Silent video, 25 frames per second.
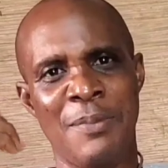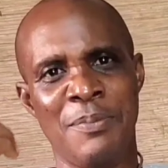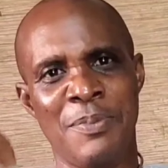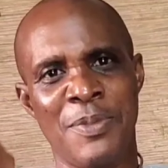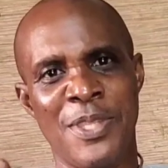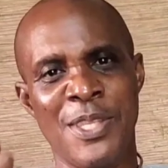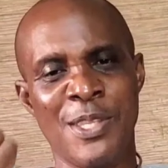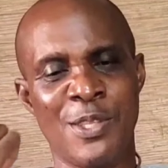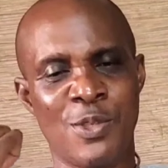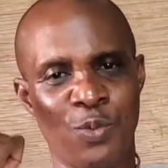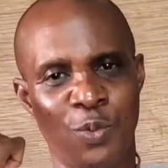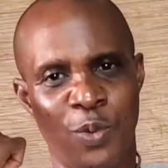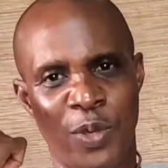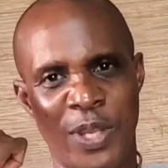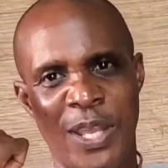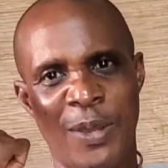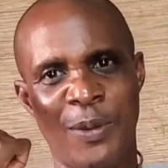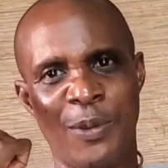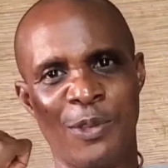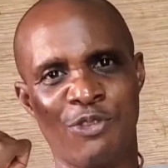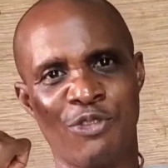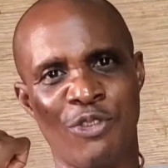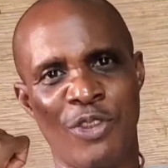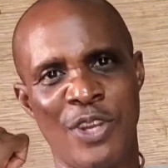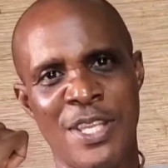This one I
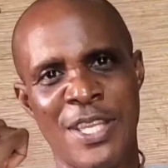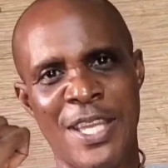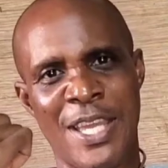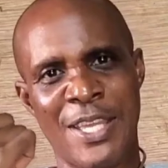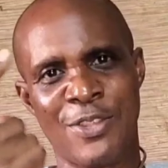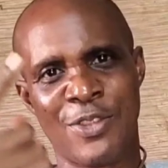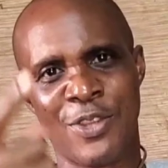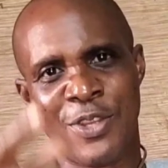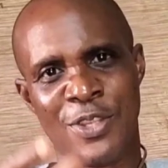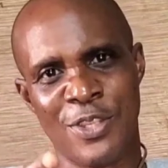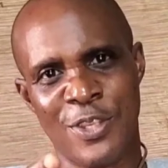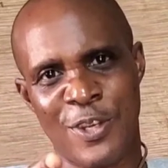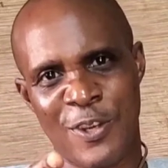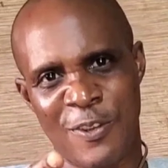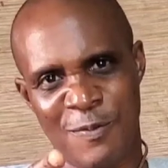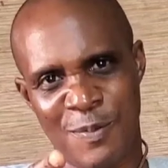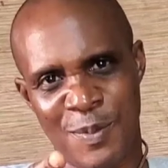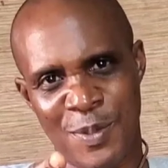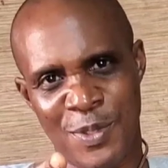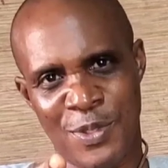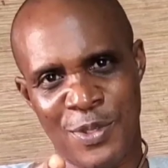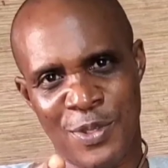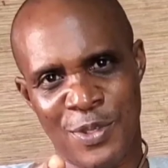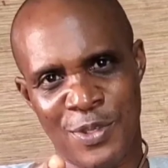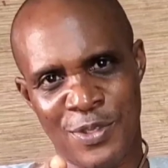was running, I turned it off
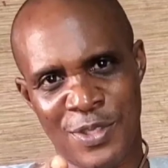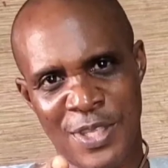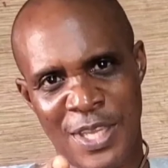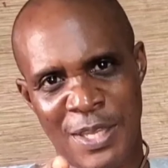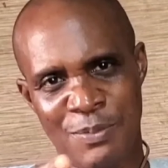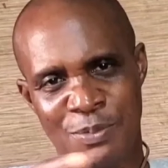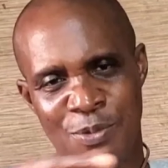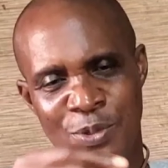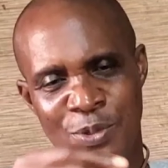because I'm